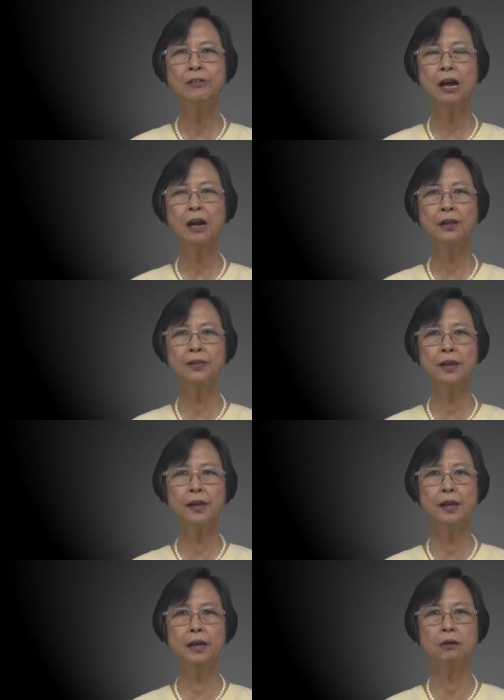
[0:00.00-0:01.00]
there are
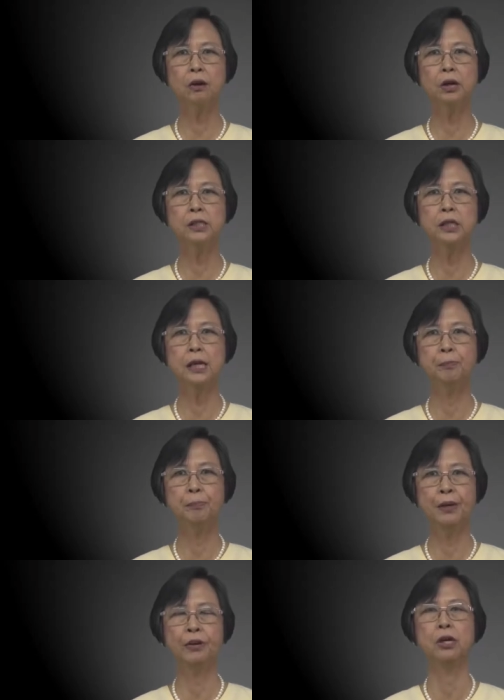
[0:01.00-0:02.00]
three ecological
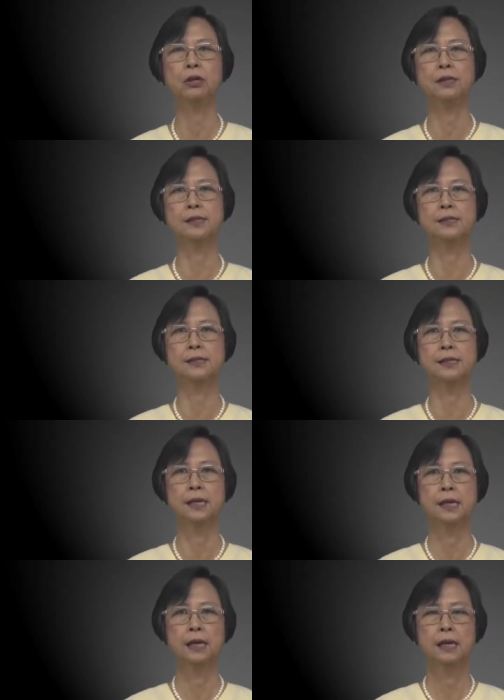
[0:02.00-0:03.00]
periods
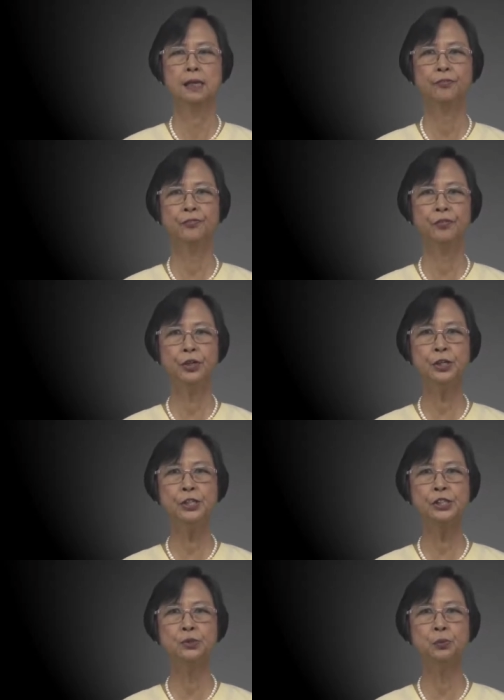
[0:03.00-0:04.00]
the
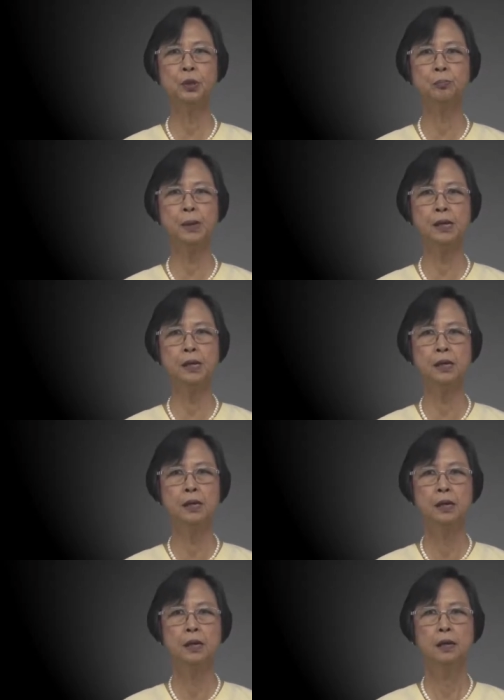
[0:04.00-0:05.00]
first would
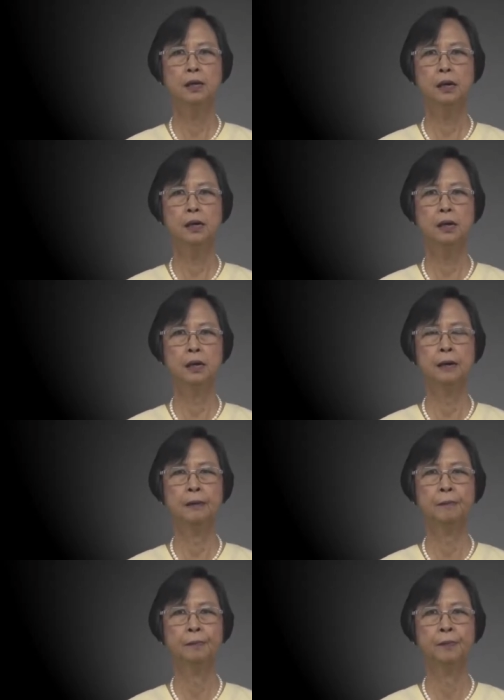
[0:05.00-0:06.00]
be the uh,
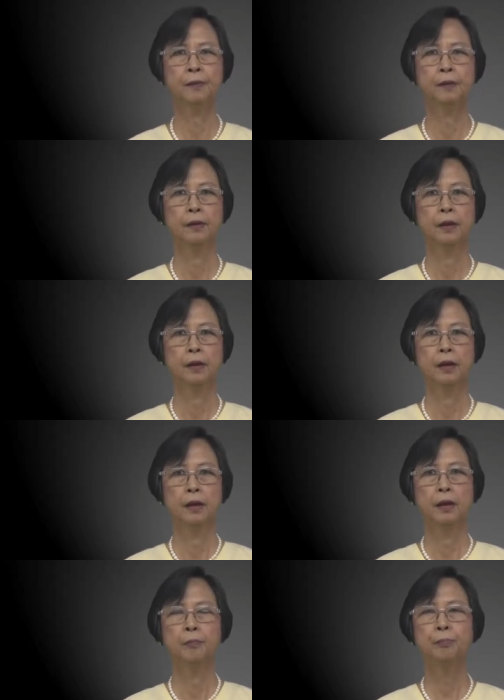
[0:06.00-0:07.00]

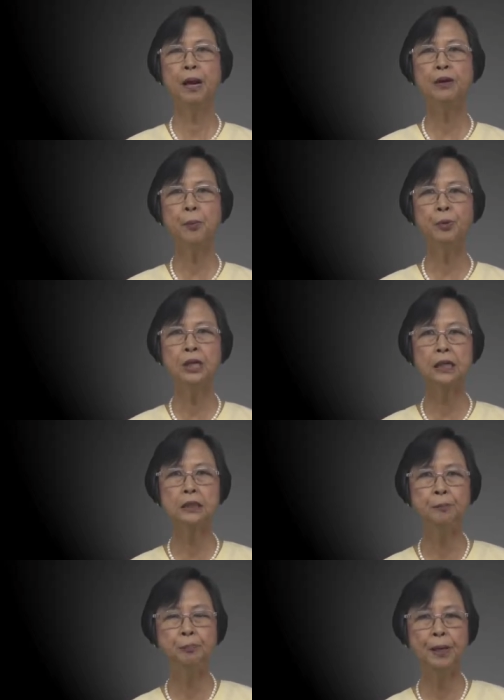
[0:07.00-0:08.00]

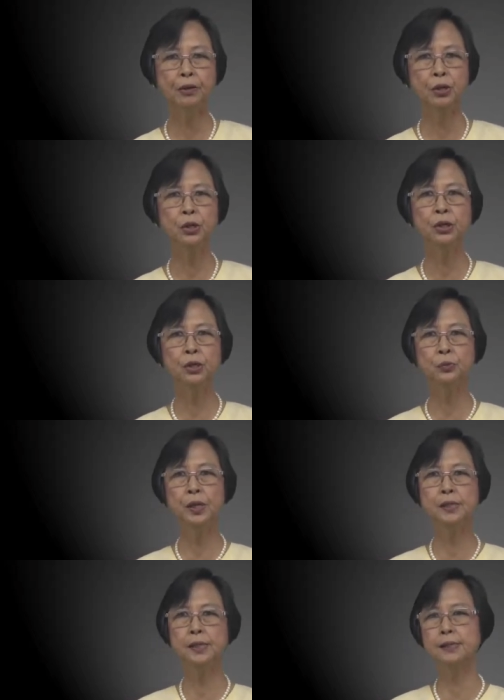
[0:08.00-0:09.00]
pre-reproductive period,
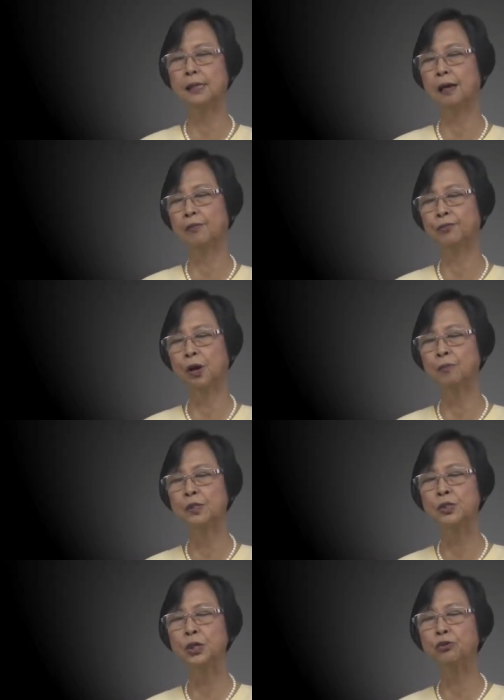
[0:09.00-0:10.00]
which is
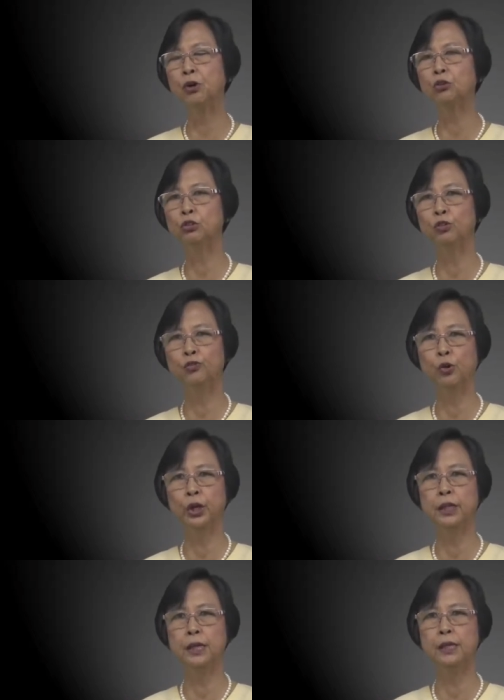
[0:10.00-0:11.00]
from 0 to
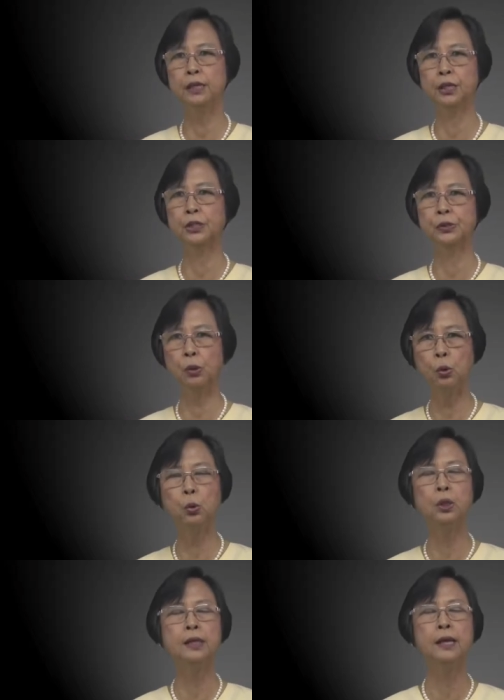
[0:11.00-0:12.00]
14 years
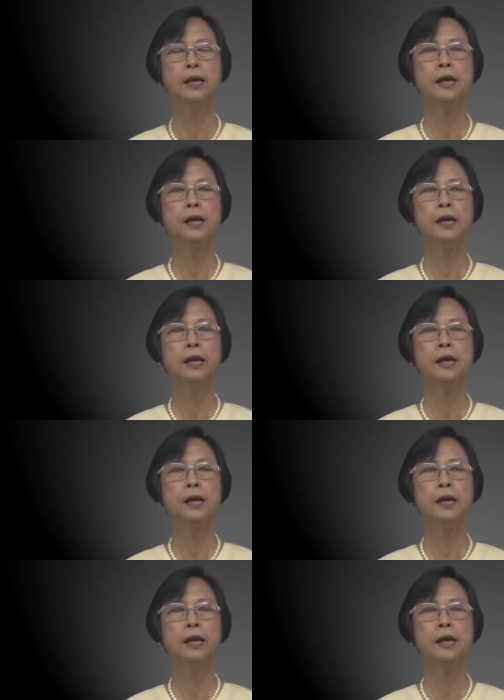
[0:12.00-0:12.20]
old.